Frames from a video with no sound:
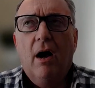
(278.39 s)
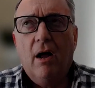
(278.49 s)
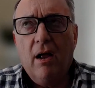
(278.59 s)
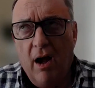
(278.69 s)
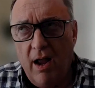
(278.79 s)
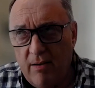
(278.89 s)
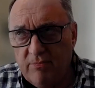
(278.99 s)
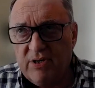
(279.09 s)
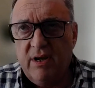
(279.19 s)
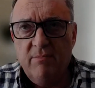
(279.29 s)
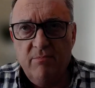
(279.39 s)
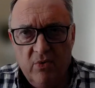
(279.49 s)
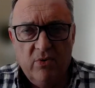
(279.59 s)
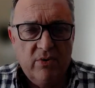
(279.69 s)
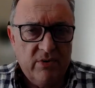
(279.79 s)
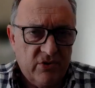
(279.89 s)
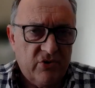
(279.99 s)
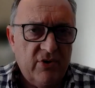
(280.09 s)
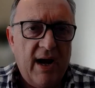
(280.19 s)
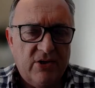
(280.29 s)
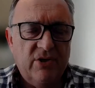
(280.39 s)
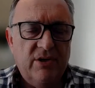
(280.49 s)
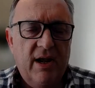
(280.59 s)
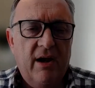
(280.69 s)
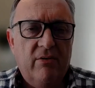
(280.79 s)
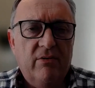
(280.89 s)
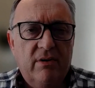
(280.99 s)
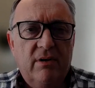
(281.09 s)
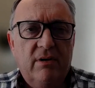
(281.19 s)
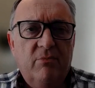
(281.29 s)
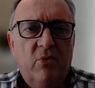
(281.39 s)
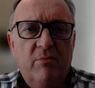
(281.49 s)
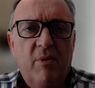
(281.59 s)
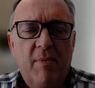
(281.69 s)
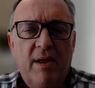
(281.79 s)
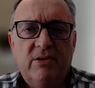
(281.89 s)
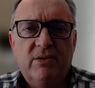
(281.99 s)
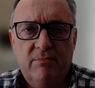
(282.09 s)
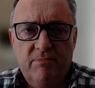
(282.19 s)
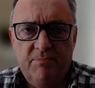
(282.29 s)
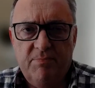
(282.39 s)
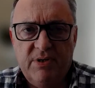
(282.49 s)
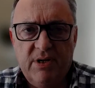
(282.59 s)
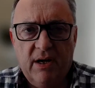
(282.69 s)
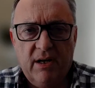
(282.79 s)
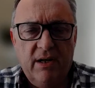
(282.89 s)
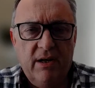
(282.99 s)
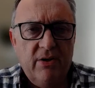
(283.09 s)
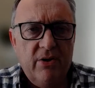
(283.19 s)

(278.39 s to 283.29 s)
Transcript: I am seeing more traction now and more momentum, particularly